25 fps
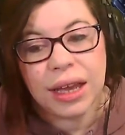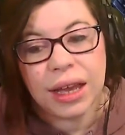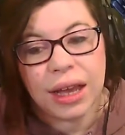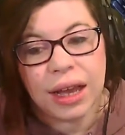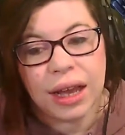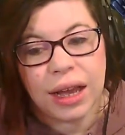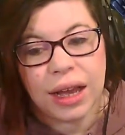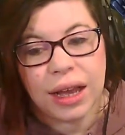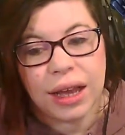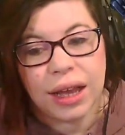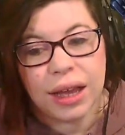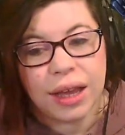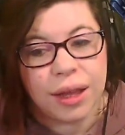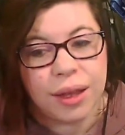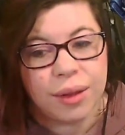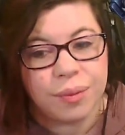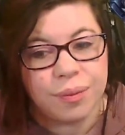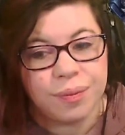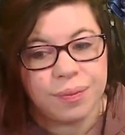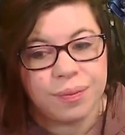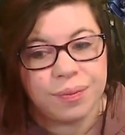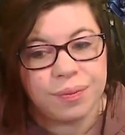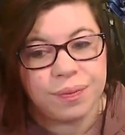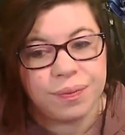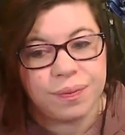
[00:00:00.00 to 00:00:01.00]

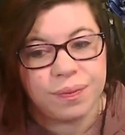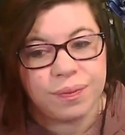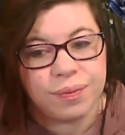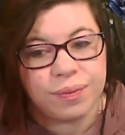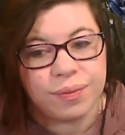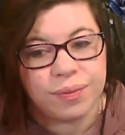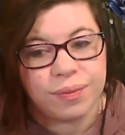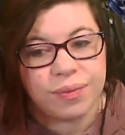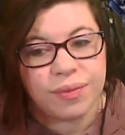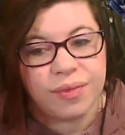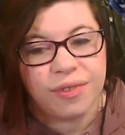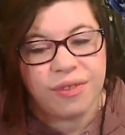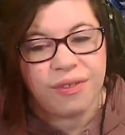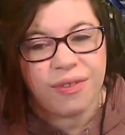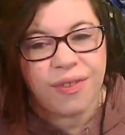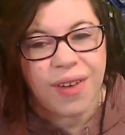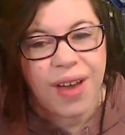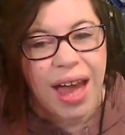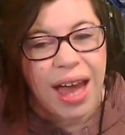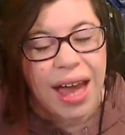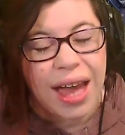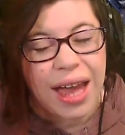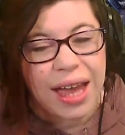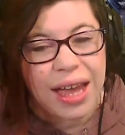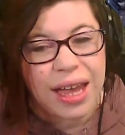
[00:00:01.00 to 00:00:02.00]
Um,
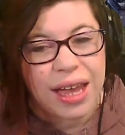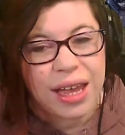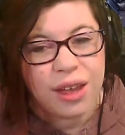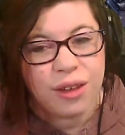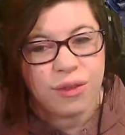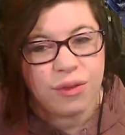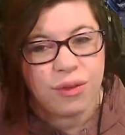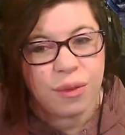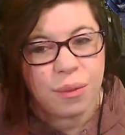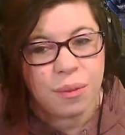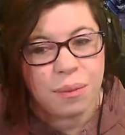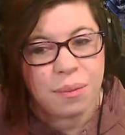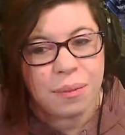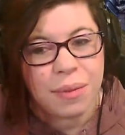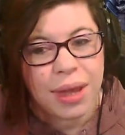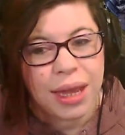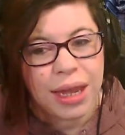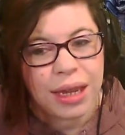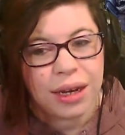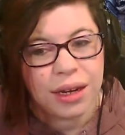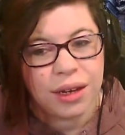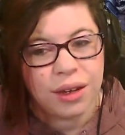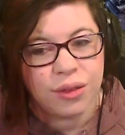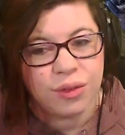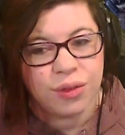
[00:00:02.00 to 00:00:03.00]
five
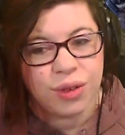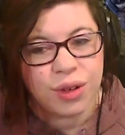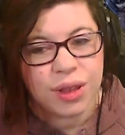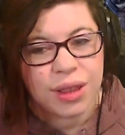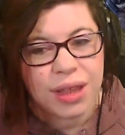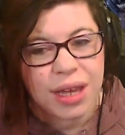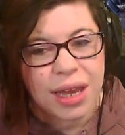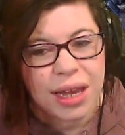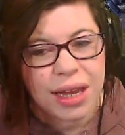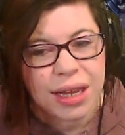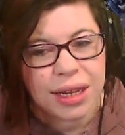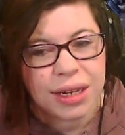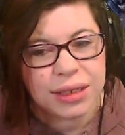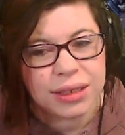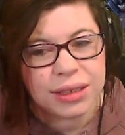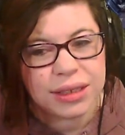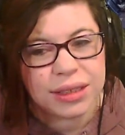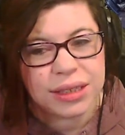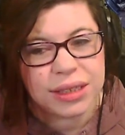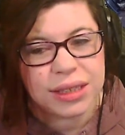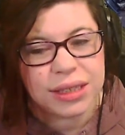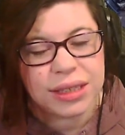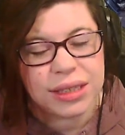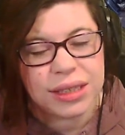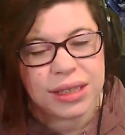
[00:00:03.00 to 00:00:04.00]
mana for that
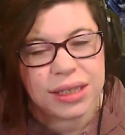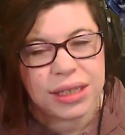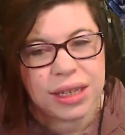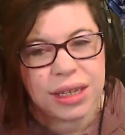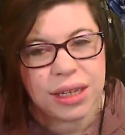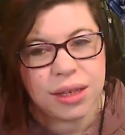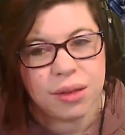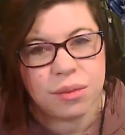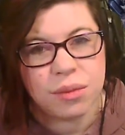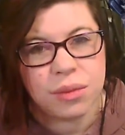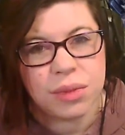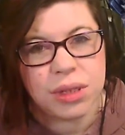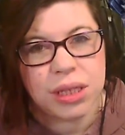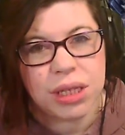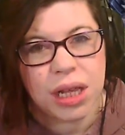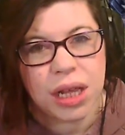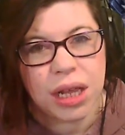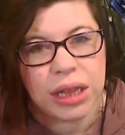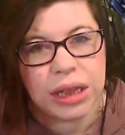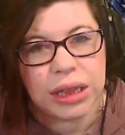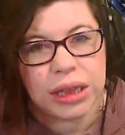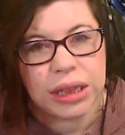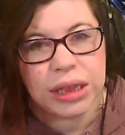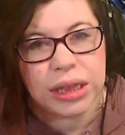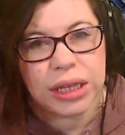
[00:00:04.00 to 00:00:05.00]
seems a
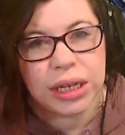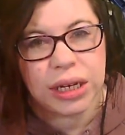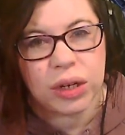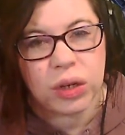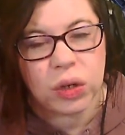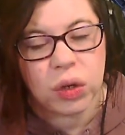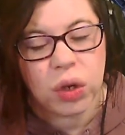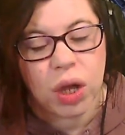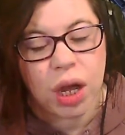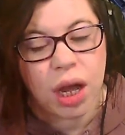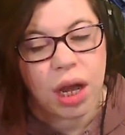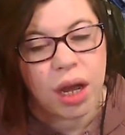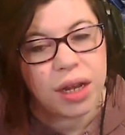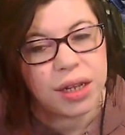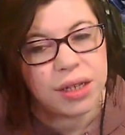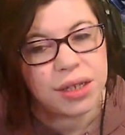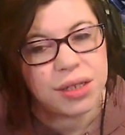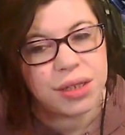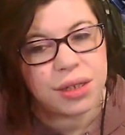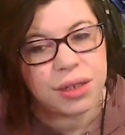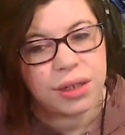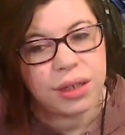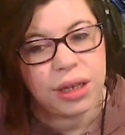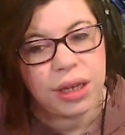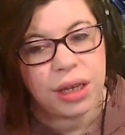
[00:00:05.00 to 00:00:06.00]
little
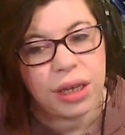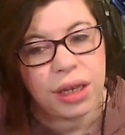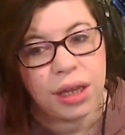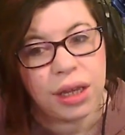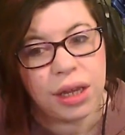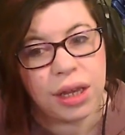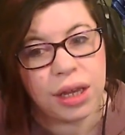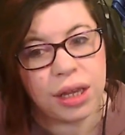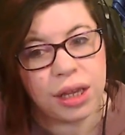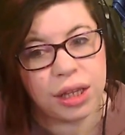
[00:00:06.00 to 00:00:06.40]
costly.